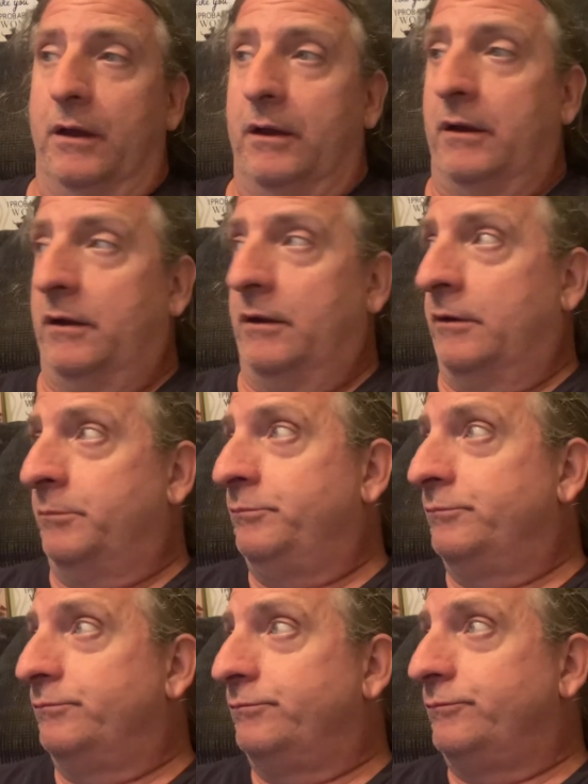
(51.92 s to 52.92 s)
Um,
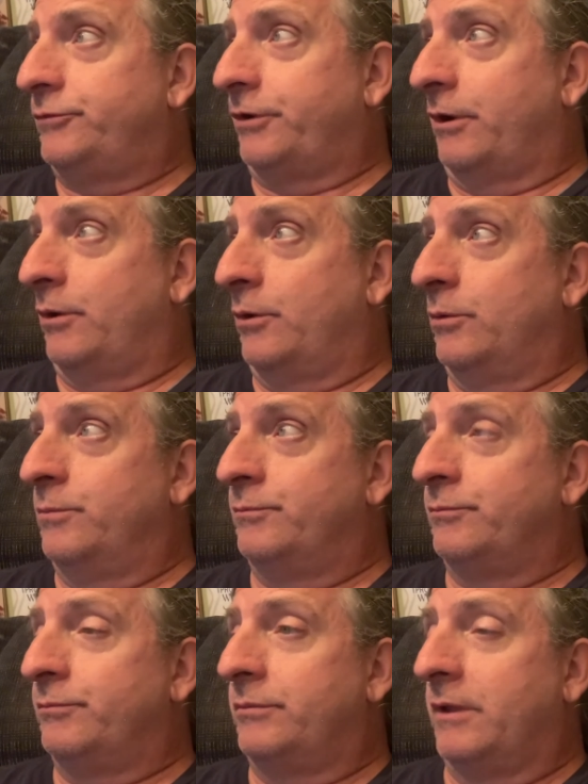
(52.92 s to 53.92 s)
so
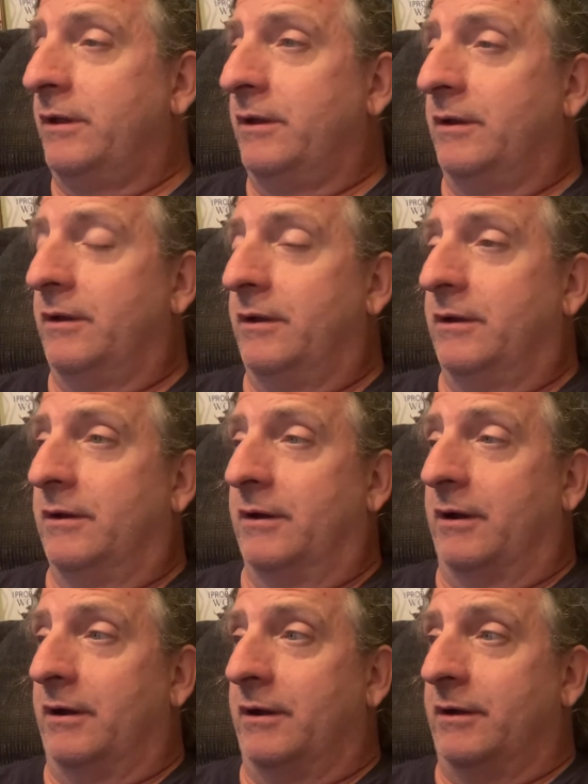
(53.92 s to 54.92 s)

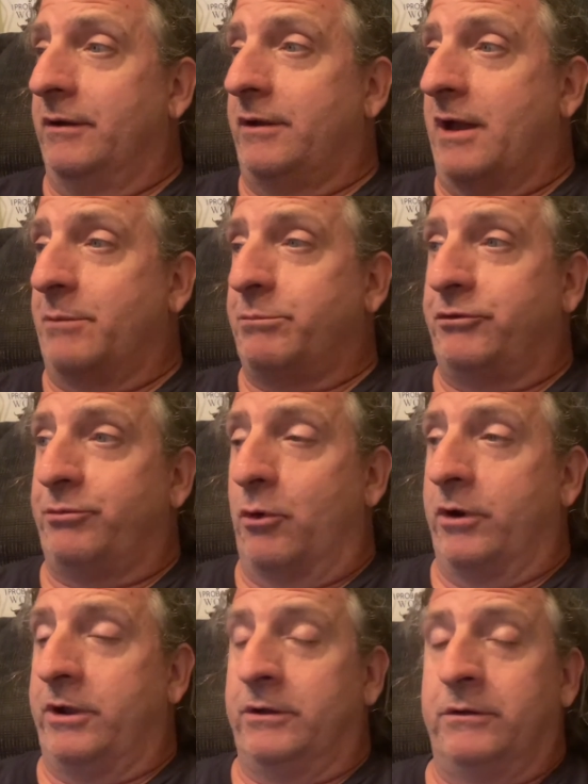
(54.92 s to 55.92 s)
uh, got up this
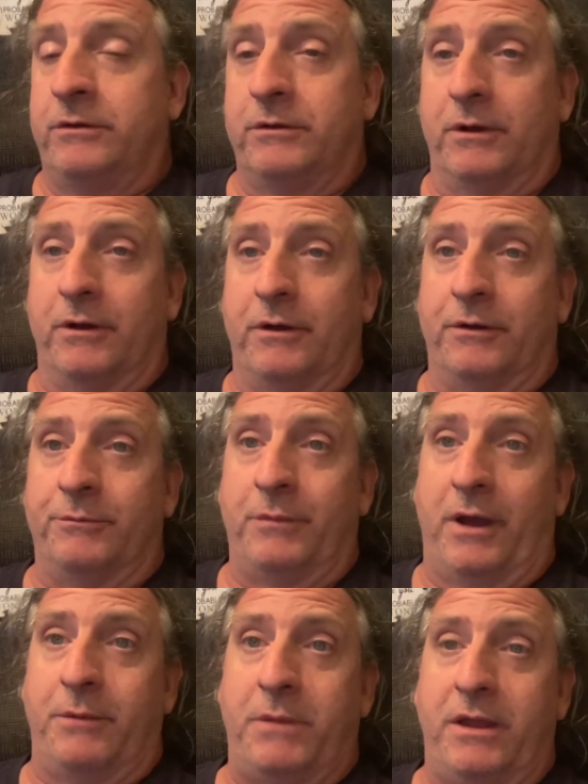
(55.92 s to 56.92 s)
morning. Uh,
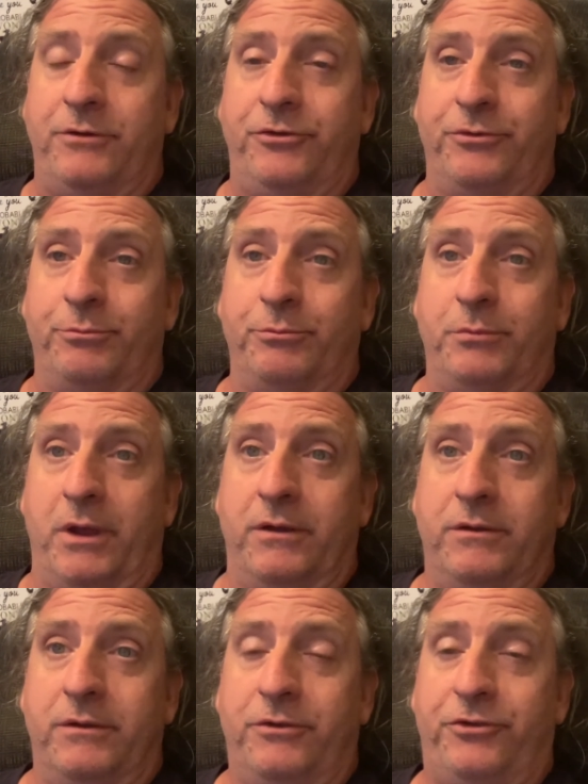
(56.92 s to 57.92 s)
I made some uh,
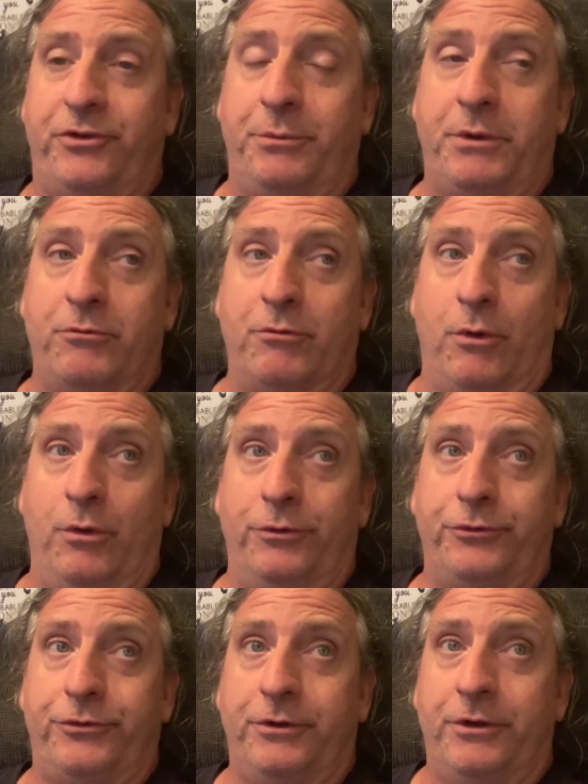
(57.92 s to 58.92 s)
cinnamon
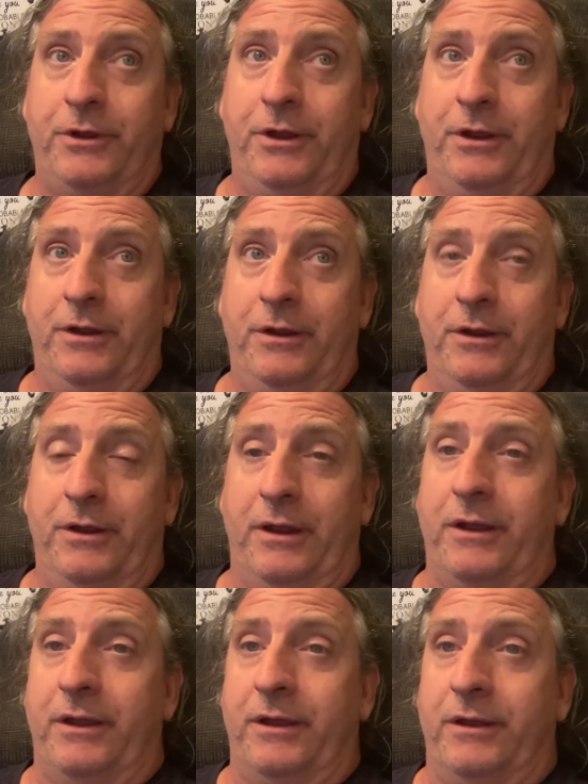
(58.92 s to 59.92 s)
rolls
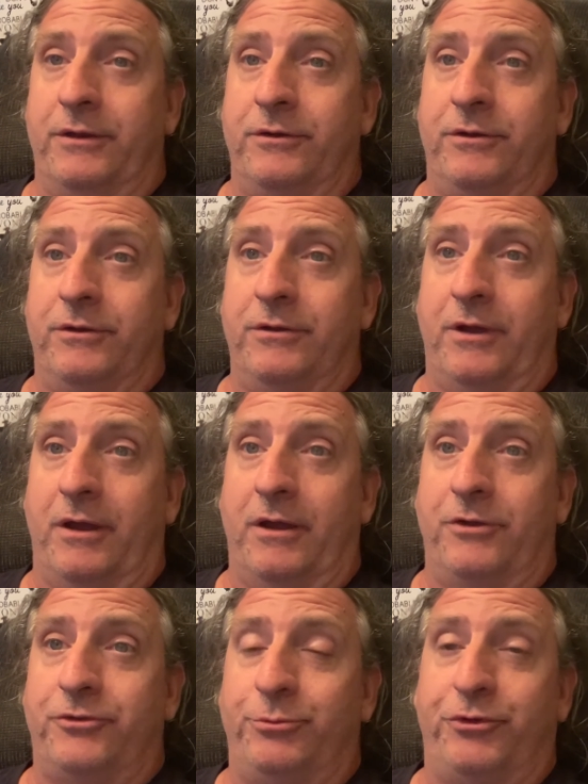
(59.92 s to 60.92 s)
and uh,
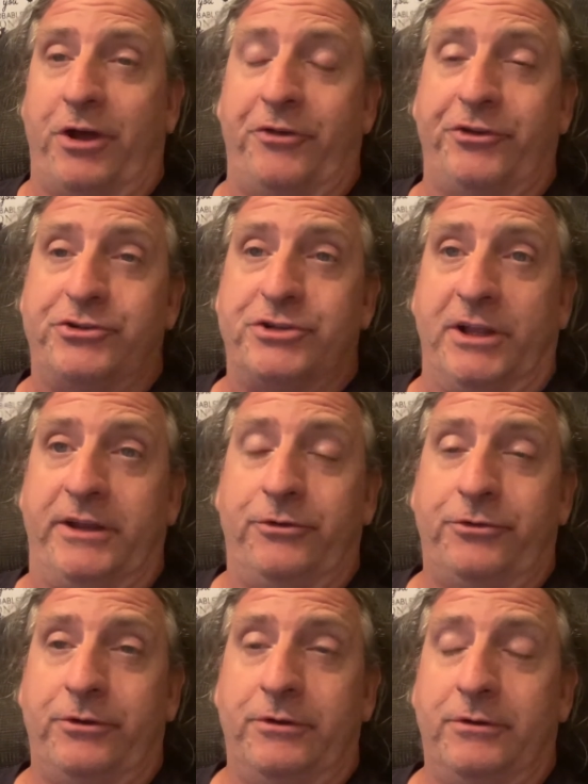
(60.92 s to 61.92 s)
some sausage links.